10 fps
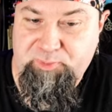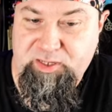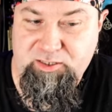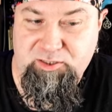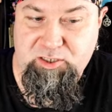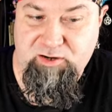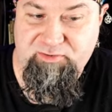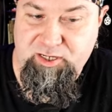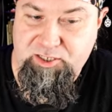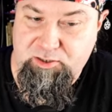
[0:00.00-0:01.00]
Until the start of
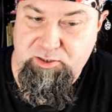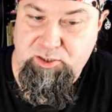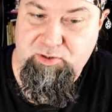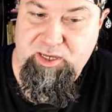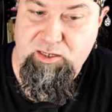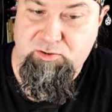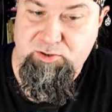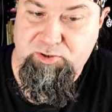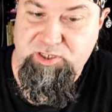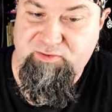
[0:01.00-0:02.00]
your next turn, you gain your
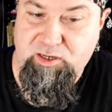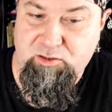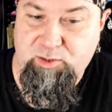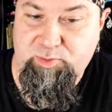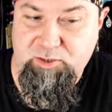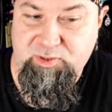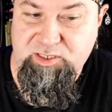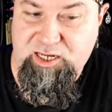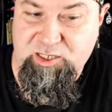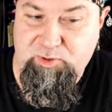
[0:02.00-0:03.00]
choice of either a +1
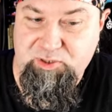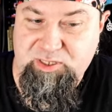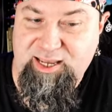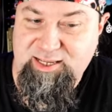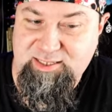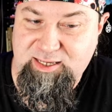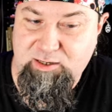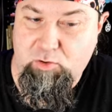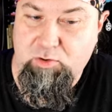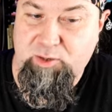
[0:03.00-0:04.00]
status bonus to AC
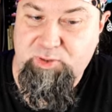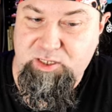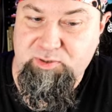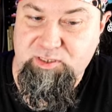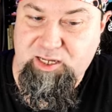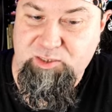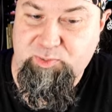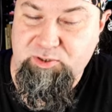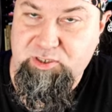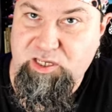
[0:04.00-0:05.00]
or a +1 status
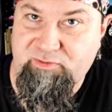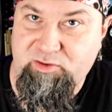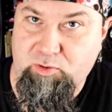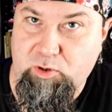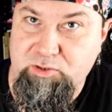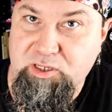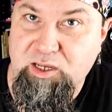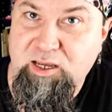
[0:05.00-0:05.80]
bonus to saving throws